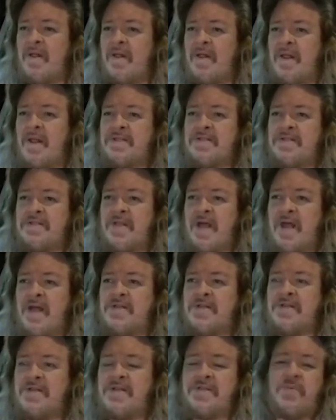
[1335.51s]
Let's not
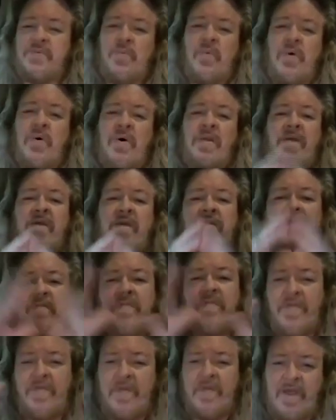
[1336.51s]
just want His
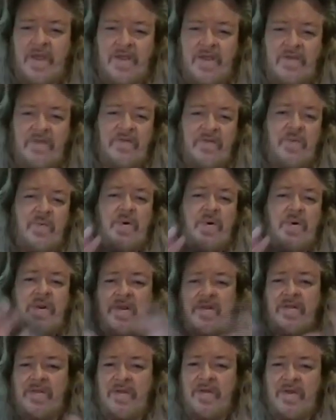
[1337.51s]
things and what
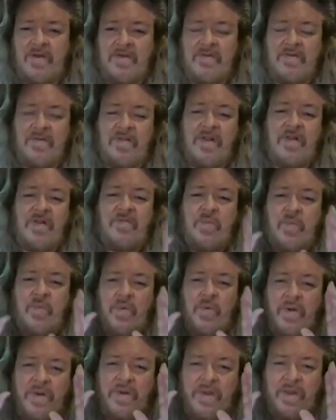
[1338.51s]
He does. Let's
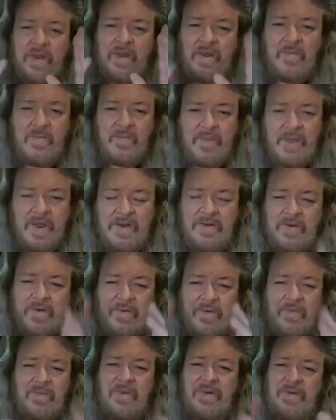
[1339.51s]
want Him. I
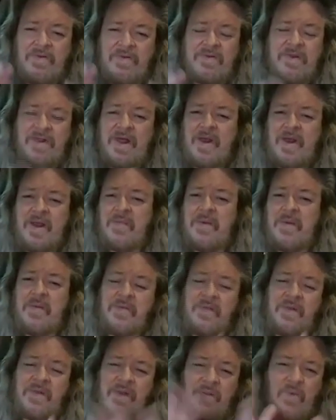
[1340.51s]
know, you know there's a lot of
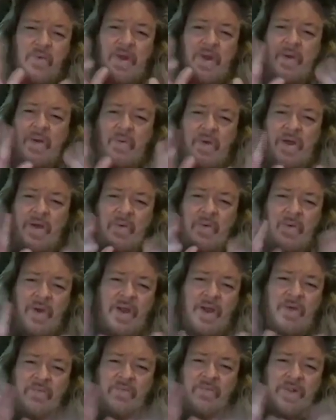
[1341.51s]
people that wow, wow,
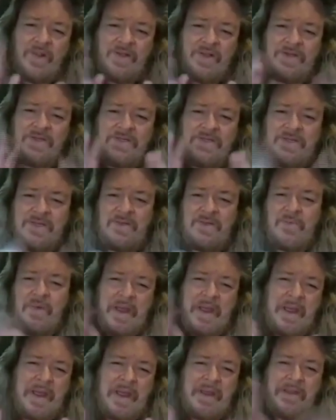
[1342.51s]
wow, religiously
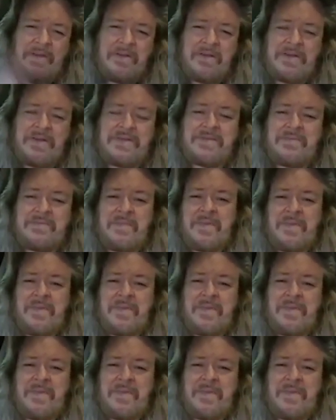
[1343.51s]
wow. You know, just,